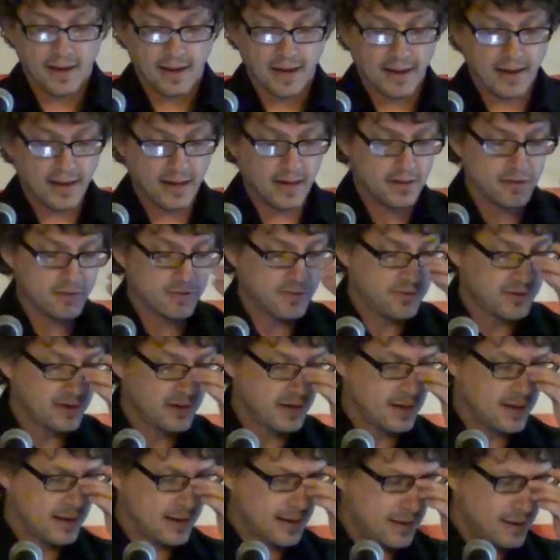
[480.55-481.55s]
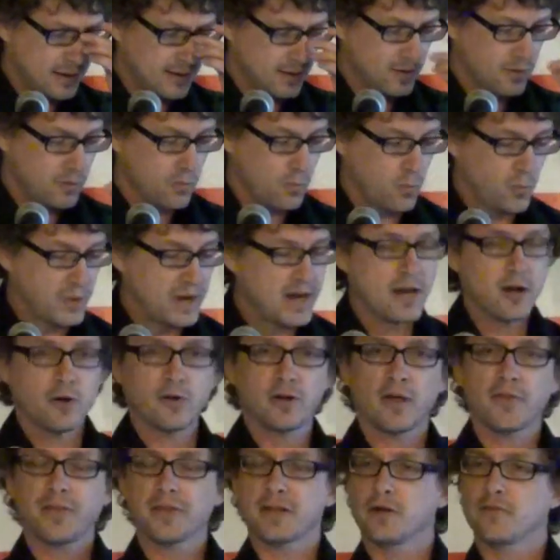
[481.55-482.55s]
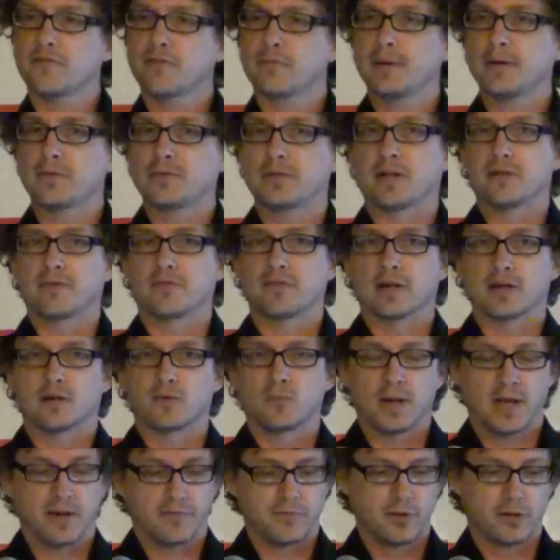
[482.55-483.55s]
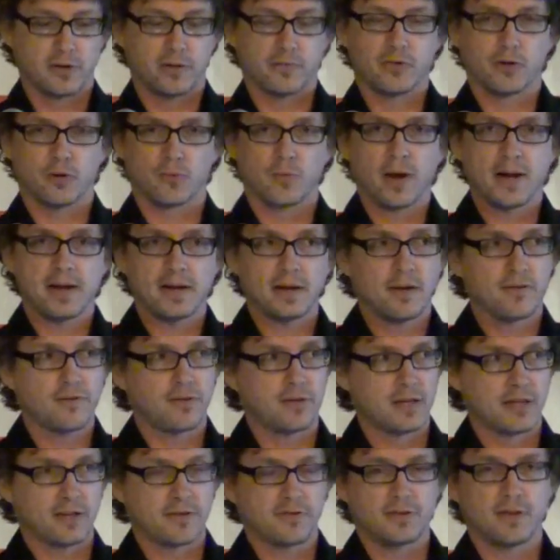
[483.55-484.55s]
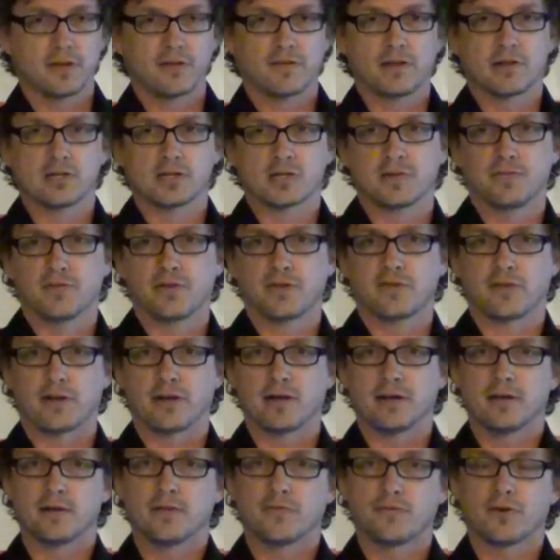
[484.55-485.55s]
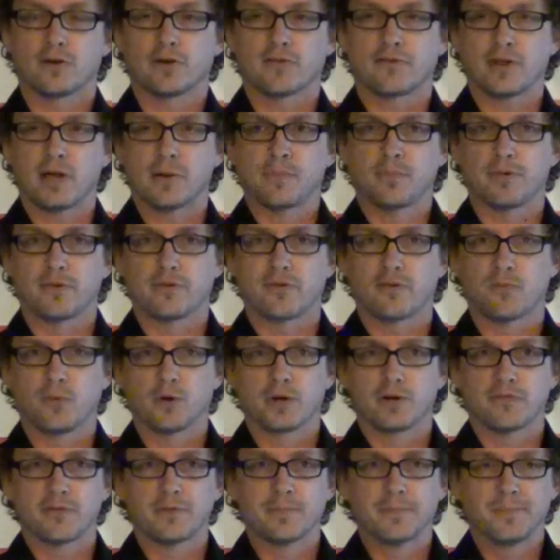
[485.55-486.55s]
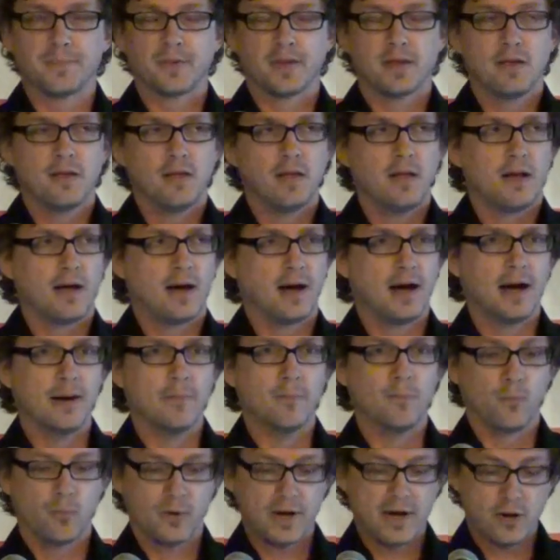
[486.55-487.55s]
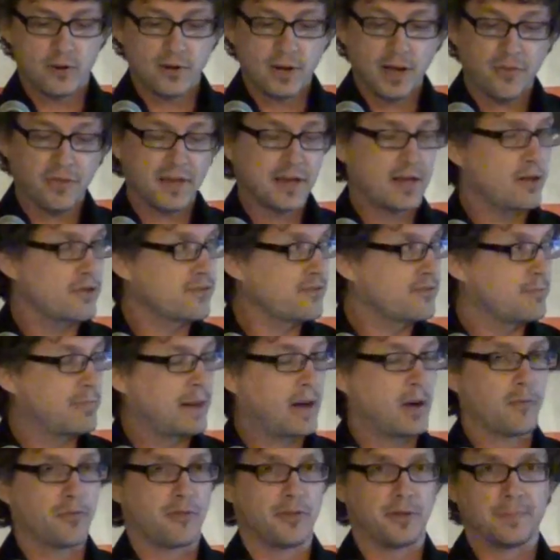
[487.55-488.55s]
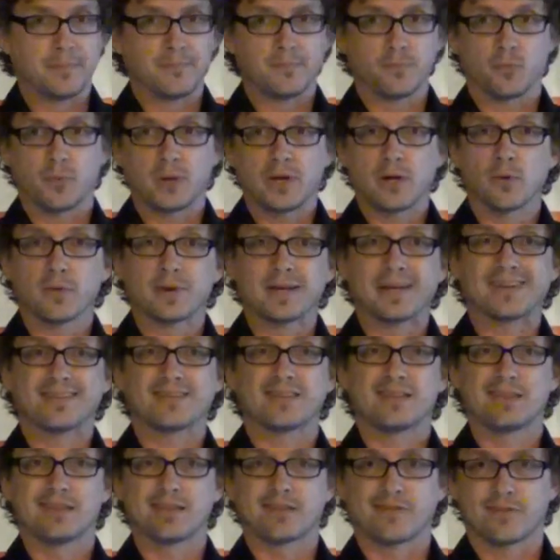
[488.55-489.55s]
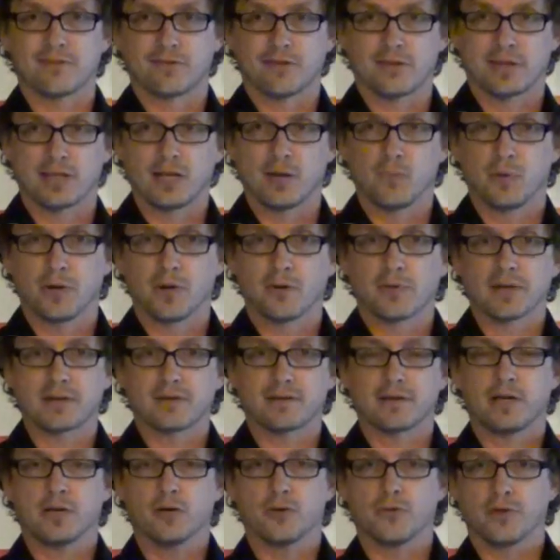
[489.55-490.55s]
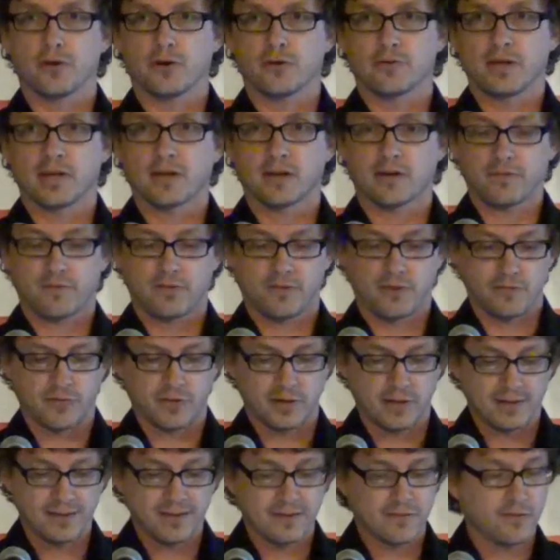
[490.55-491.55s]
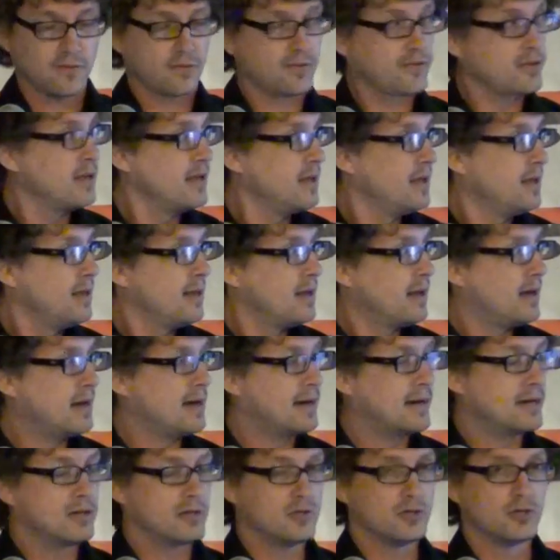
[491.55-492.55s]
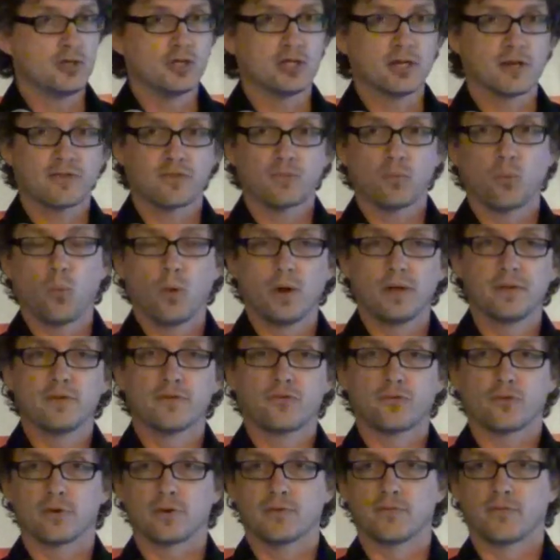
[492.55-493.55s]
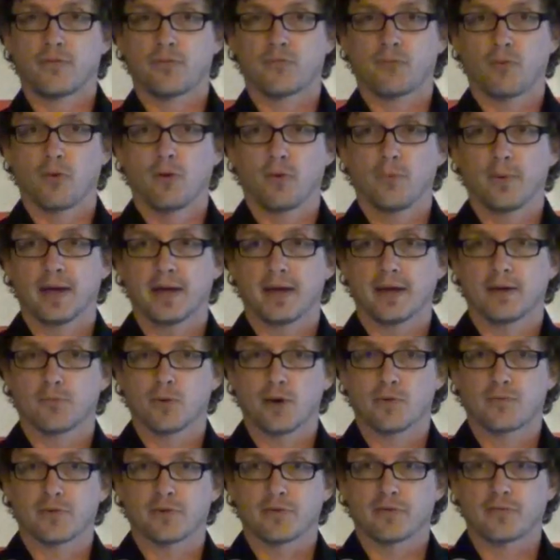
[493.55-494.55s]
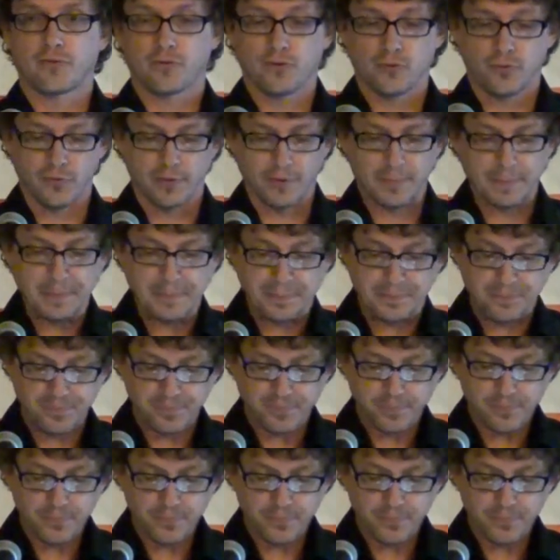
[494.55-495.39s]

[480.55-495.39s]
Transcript: And uh, we hear nothing else about that sect. We have none of their writings, unless the Ascension of Isaiah, for example, is one of them. Um, we hear nothing else about them. We don't get to listen to them. We don't get to hear their texts of it. And this is uh, just one sort of throwaway reference to them.